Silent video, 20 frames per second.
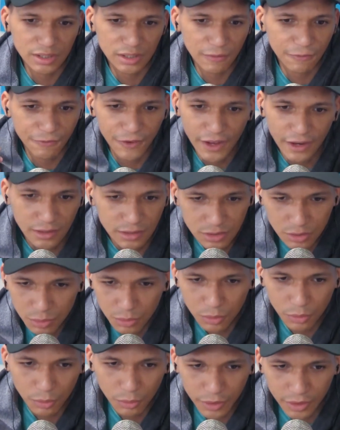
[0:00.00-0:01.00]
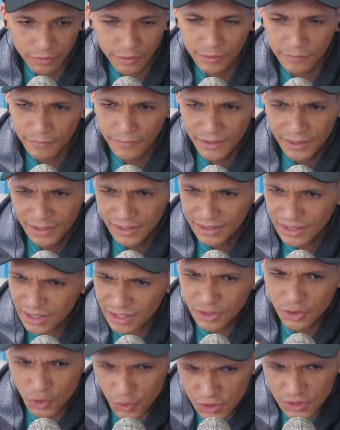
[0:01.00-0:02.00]
the fade in tool or whatever,
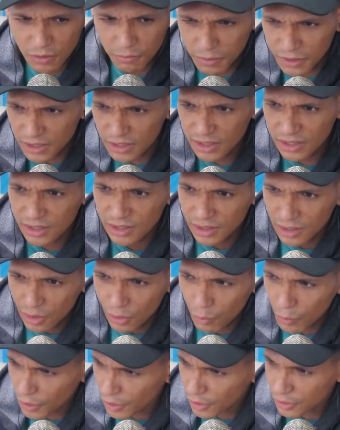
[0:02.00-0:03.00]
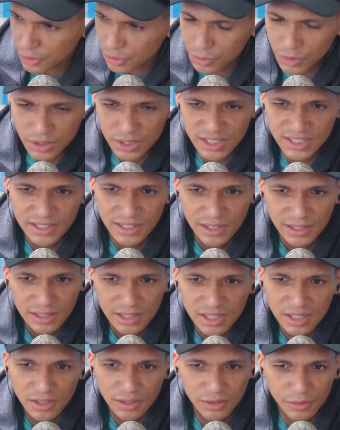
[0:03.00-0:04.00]
it used to be where you just
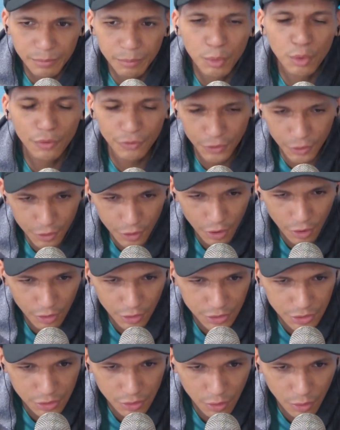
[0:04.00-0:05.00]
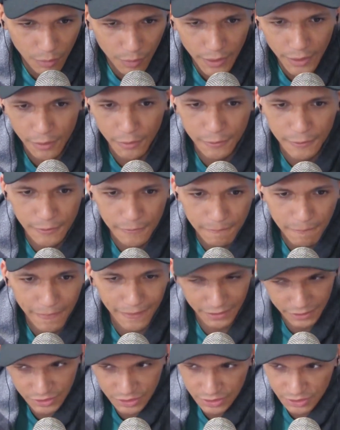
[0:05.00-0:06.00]
move your cursor around
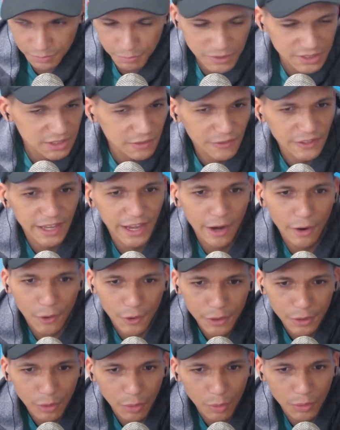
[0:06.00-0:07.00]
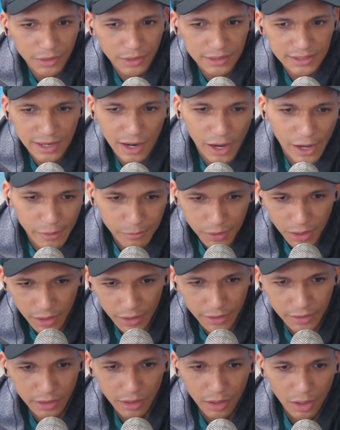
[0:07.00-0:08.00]
a specific area on the
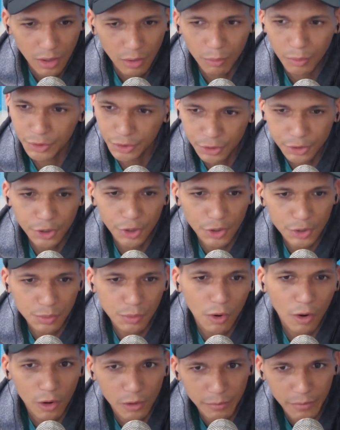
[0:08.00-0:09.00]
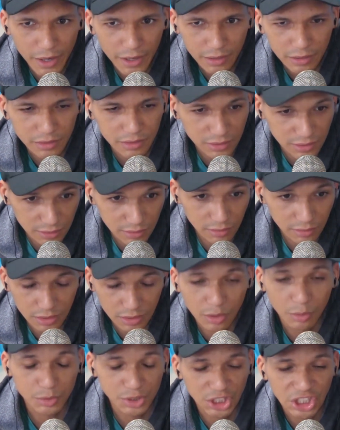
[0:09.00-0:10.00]
timeline where your cursor will automatically,
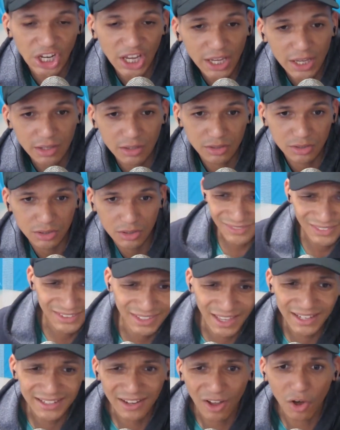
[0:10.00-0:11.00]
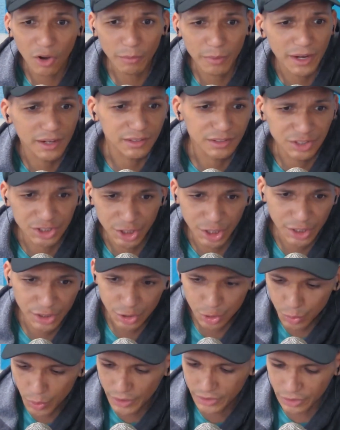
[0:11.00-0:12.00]
change. That automatically
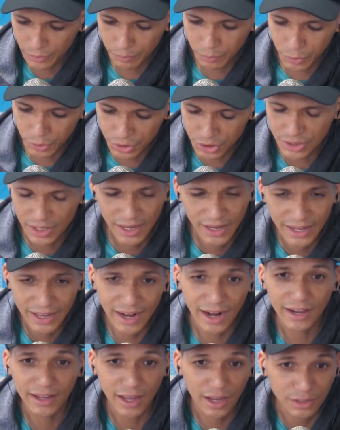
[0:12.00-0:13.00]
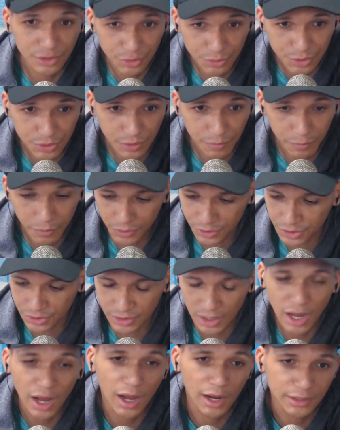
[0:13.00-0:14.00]
changed. You had to push, and I got used to pushing
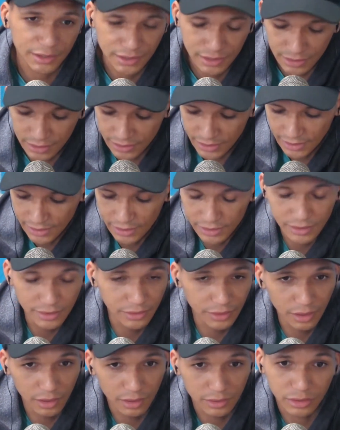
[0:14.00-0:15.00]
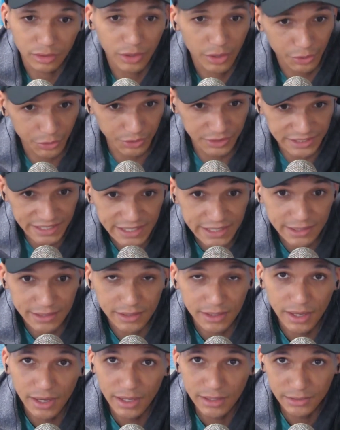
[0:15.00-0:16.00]
a hotkey, the letter D,
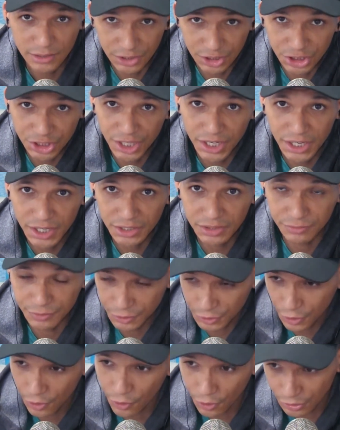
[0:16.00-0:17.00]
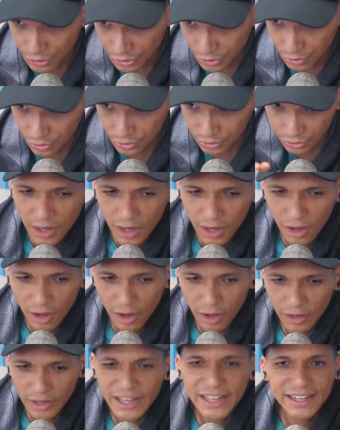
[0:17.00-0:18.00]
to change the cursor.
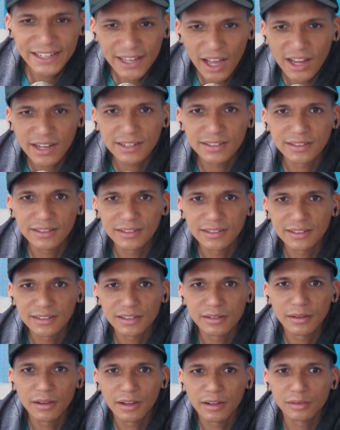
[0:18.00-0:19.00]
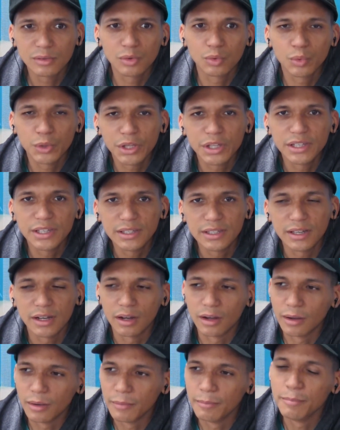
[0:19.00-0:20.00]
And it got really
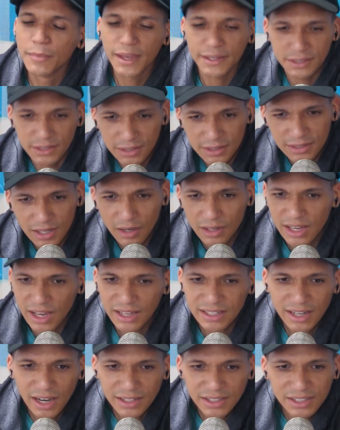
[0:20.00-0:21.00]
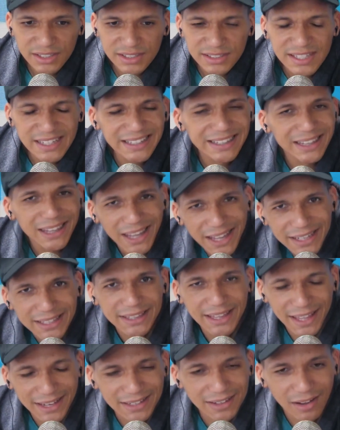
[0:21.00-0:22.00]
messy because I just didn't like
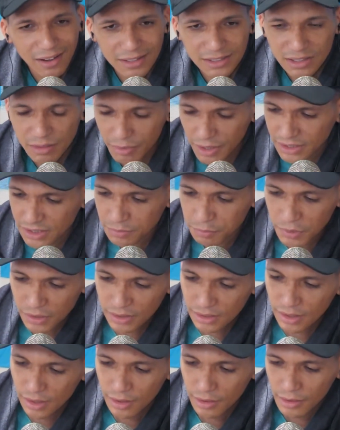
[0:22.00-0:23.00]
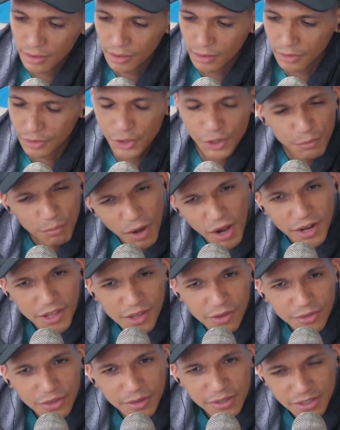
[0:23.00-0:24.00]
that concept. I spent good money
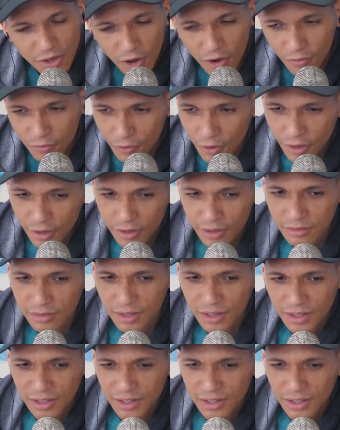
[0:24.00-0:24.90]
on the software, and